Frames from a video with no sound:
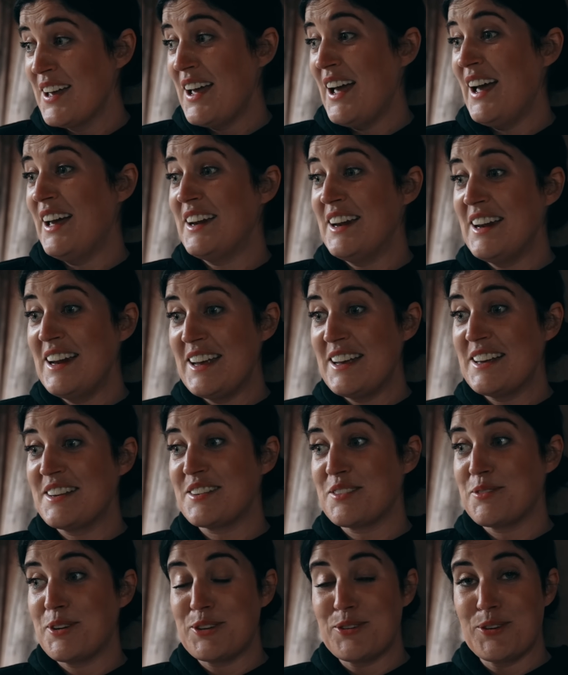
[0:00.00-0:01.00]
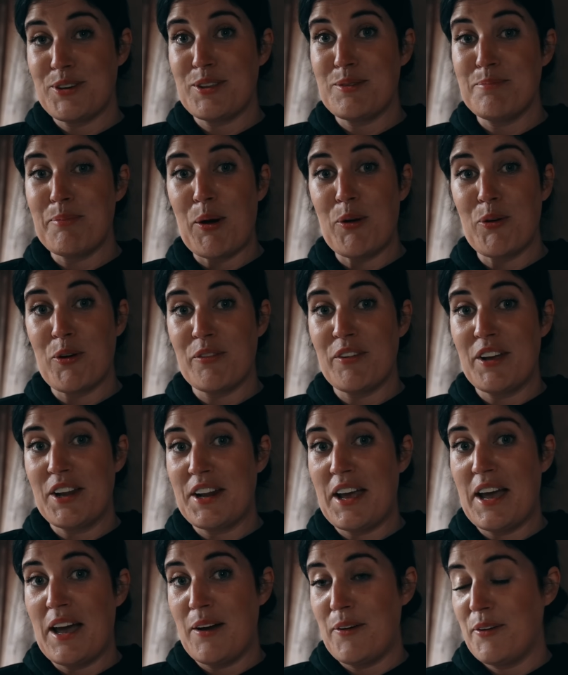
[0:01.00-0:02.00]
at least we're doing the bulk of it
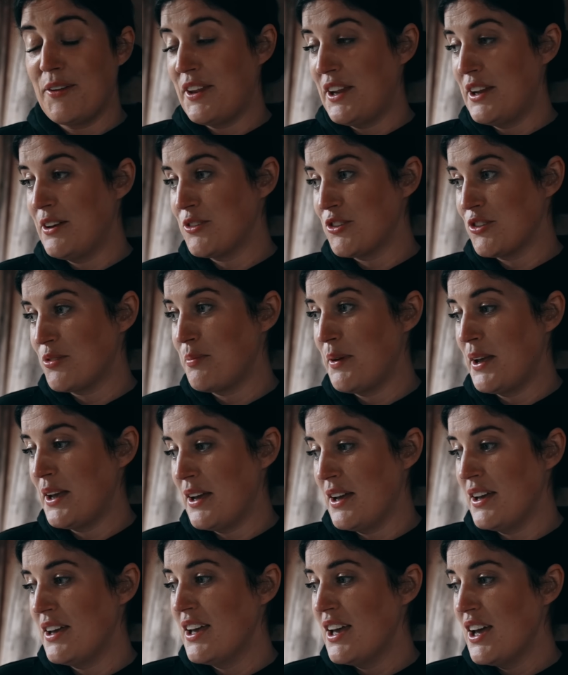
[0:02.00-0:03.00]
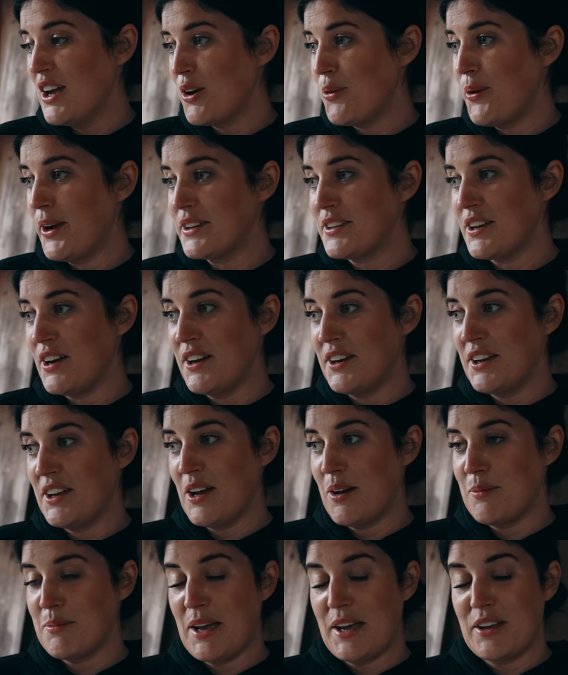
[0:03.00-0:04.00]
now, and then it'll just be a quick tidy
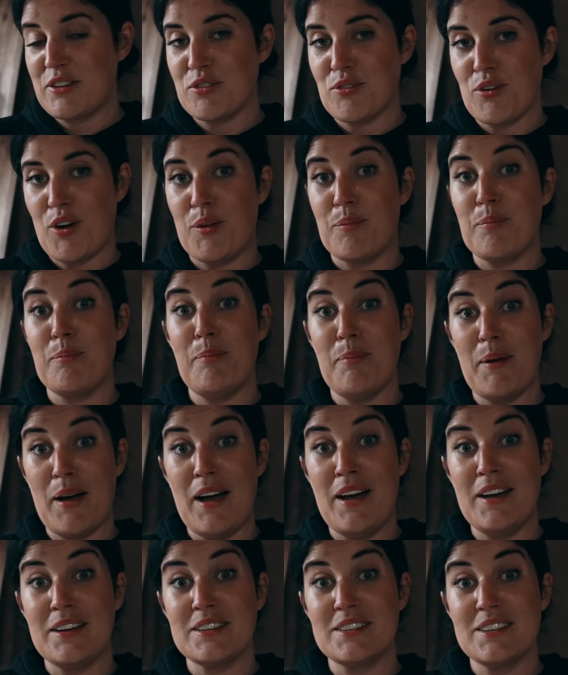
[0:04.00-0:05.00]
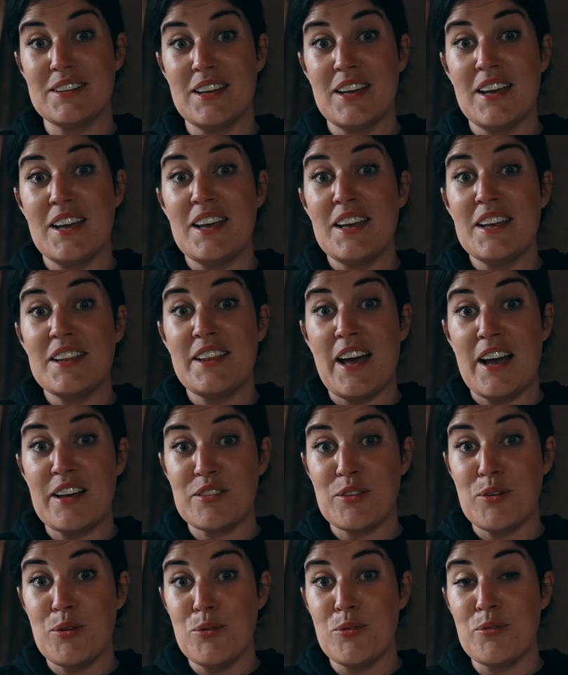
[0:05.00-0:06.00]
up later on. But that's
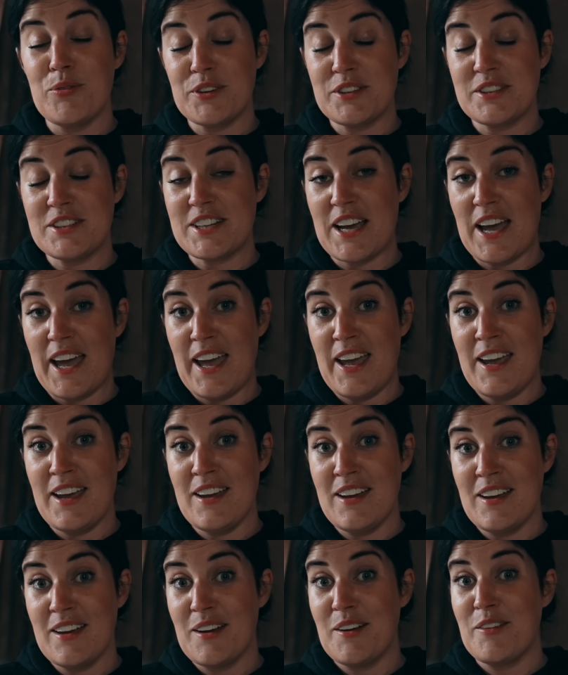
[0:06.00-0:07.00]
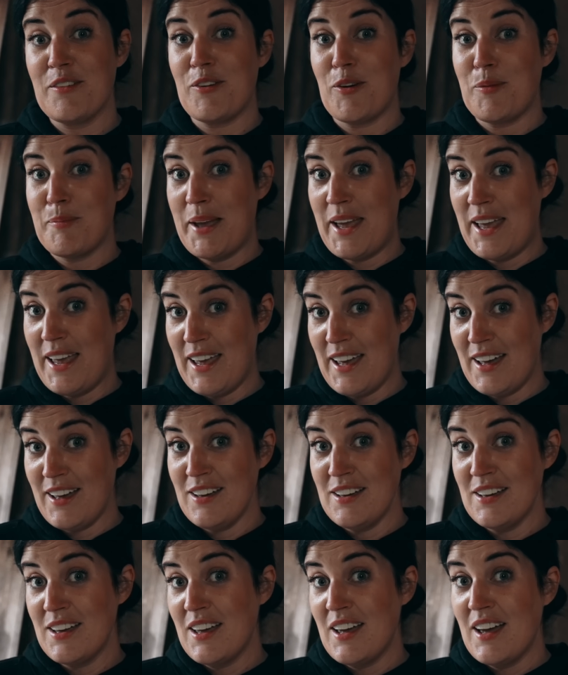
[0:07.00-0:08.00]
all for today from
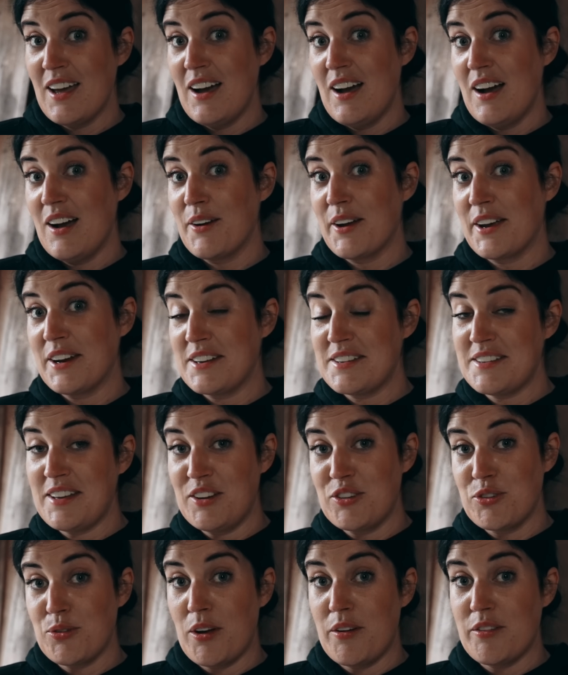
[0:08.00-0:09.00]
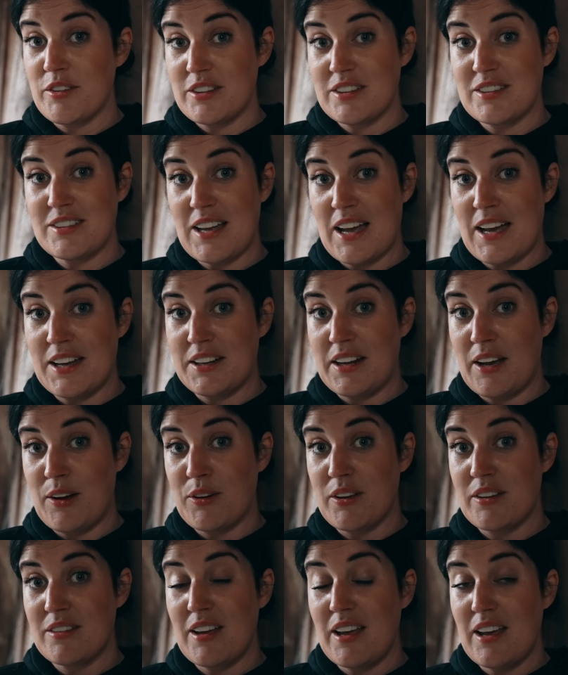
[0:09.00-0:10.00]
here. We're going to send you over to Stan now,
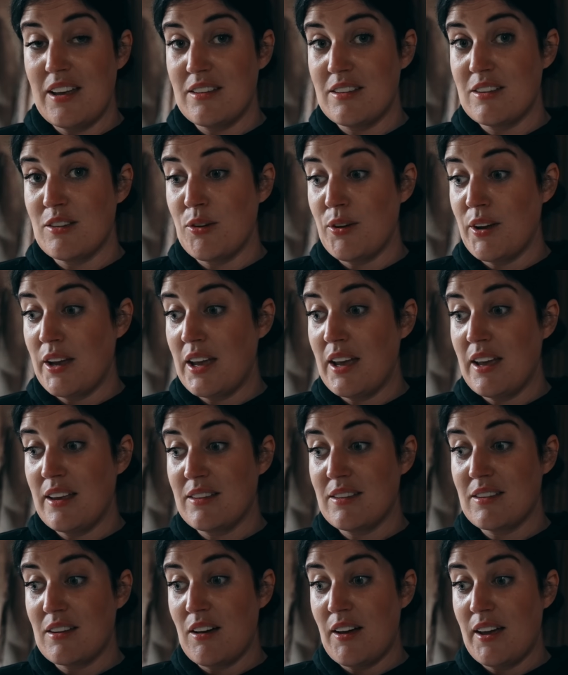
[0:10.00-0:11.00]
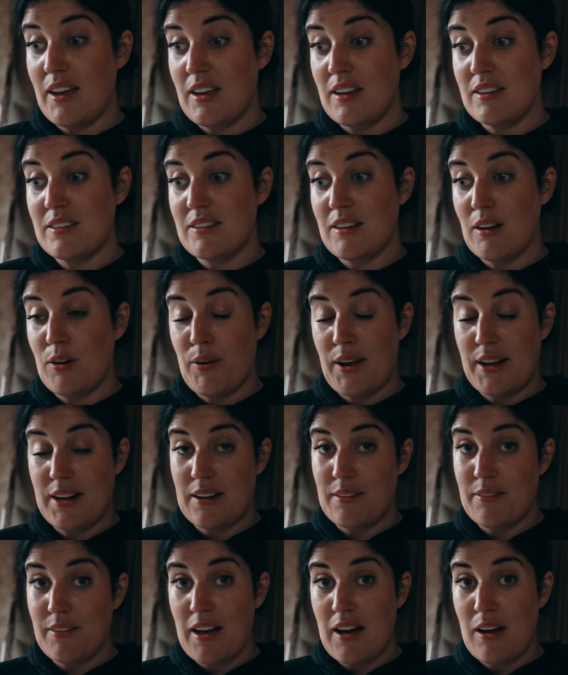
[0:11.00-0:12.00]
because he's doing his site still in
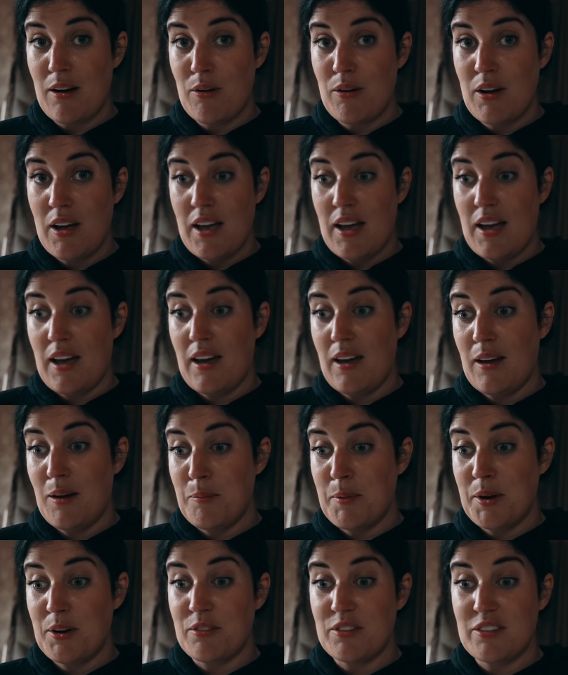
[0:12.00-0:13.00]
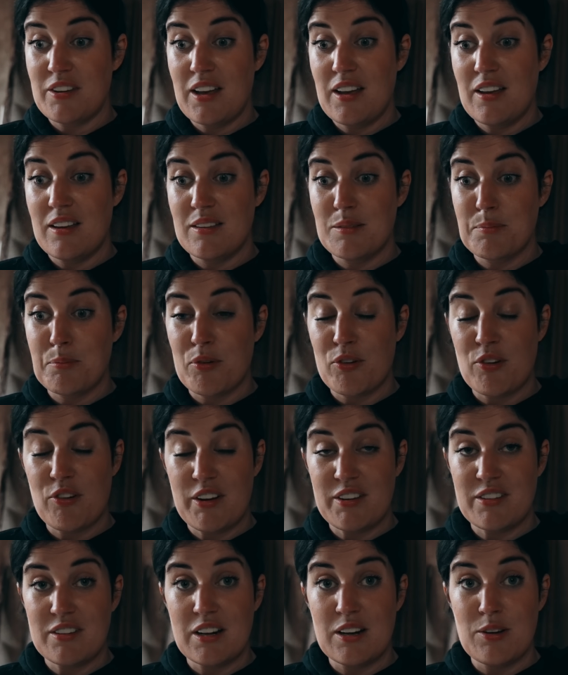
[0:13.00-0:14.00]
Laval, and obviously he's
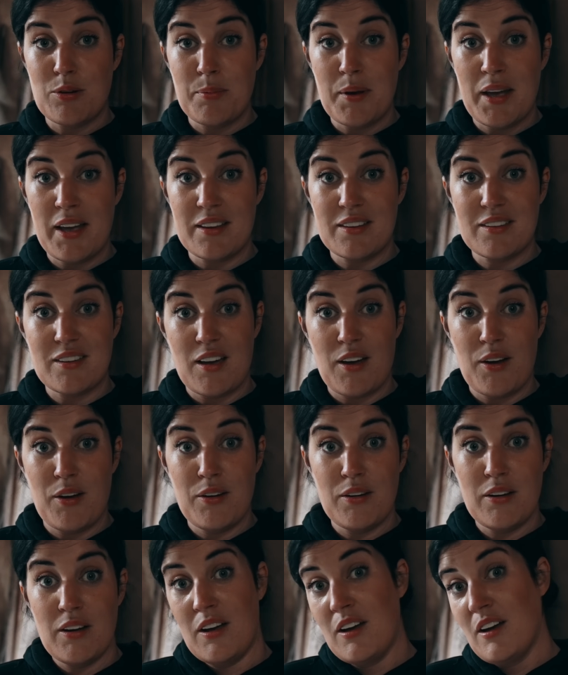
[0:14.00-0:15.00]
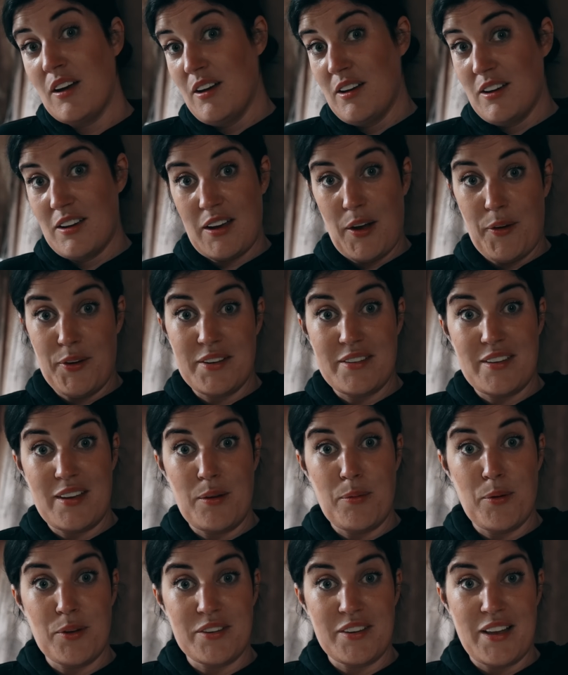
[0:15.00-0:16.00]
progressed a little bit. So go and see
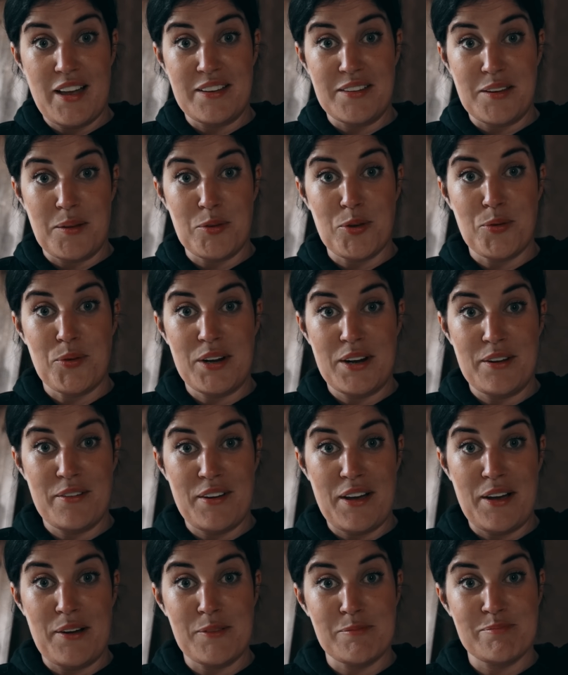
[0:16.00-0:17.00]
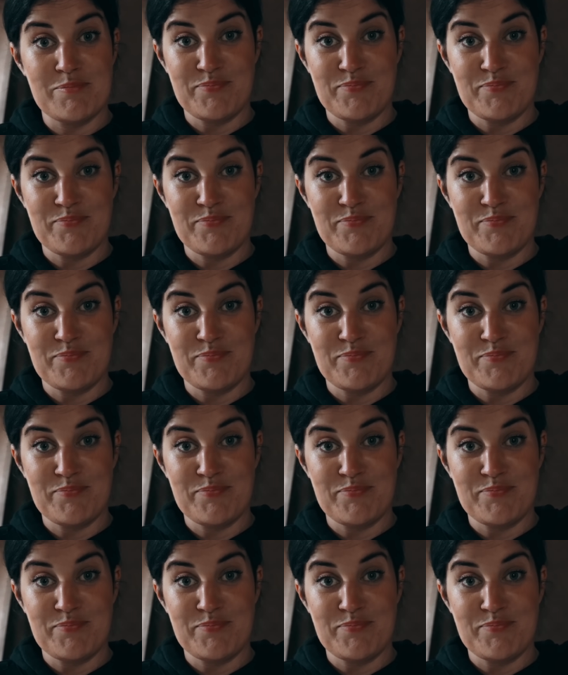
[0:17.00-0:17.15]
what Stan's up to in Laval.